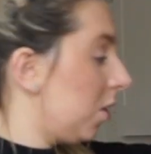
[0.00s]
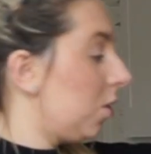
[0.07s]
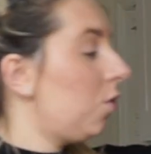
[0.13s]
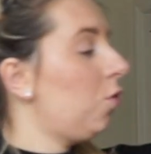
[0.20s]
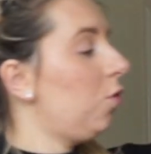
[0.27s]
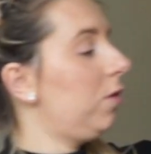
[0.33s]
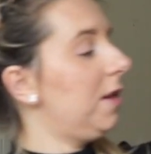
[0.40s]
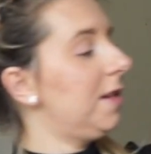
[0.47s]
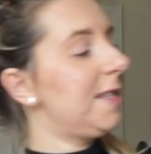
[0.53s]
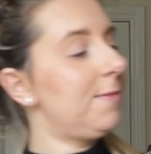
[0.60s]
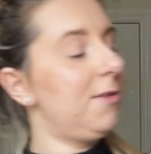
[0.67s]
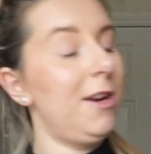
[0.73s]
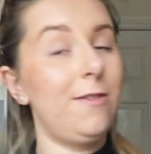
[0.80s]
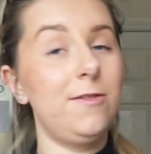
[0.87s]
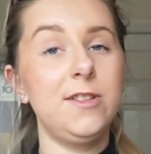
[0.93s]
Ooh, this
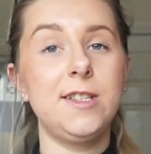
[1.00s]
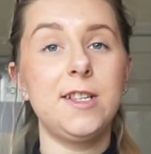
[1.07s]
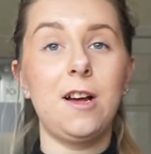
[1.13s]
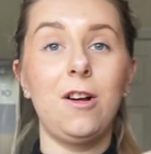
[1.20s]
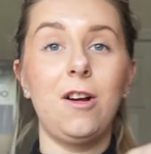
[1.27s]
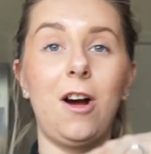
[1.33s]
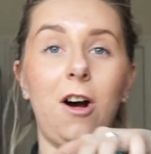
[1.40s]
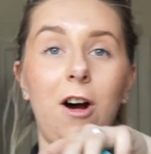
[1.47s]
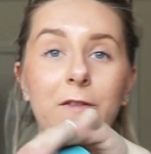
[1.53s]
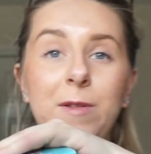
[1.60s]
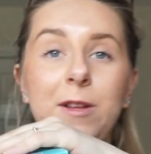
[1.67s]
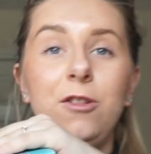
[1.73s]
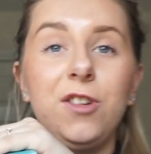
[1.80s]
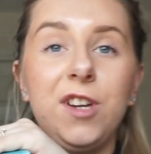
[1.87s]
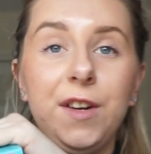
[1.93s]
one I've
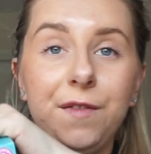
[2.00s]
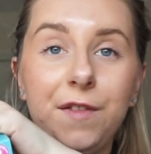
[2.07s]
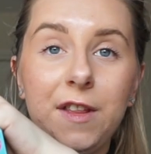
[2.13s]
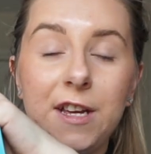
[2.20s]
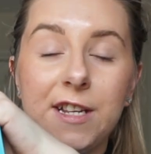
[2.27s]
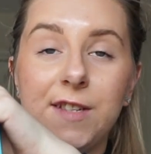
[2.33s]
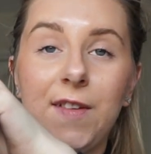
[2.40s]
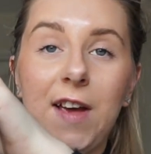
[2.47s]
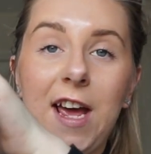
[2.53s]
been looking for this for